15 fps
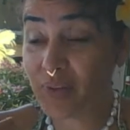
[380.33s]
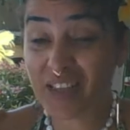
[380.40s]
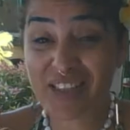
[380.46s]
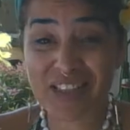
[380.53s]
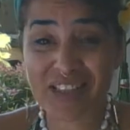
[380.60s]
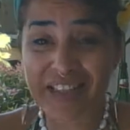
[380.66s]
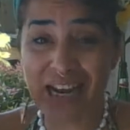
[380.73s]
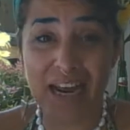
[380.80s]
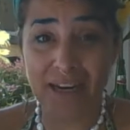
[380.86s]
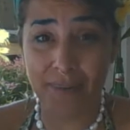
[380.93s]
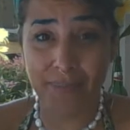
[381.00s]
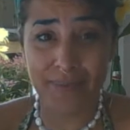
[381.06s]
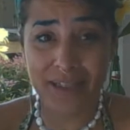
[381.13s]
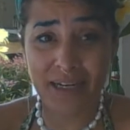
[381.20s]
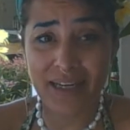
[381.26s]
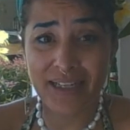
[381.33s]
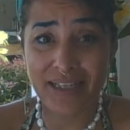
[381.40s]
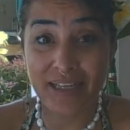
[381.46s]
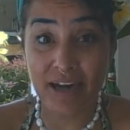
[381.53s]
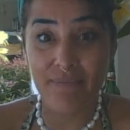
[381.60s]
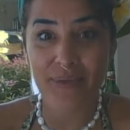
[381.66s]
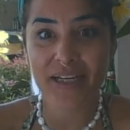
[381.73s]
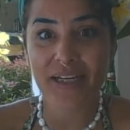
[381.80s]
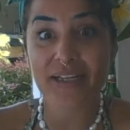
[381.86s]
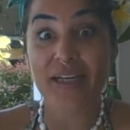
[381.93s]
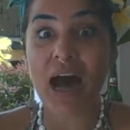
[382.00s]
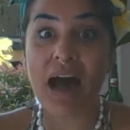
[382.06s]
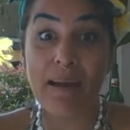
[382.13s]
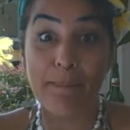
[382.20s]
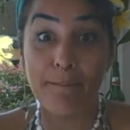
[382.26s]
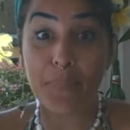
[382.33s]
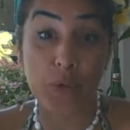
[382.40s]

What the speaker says: stand-up citizen because I'm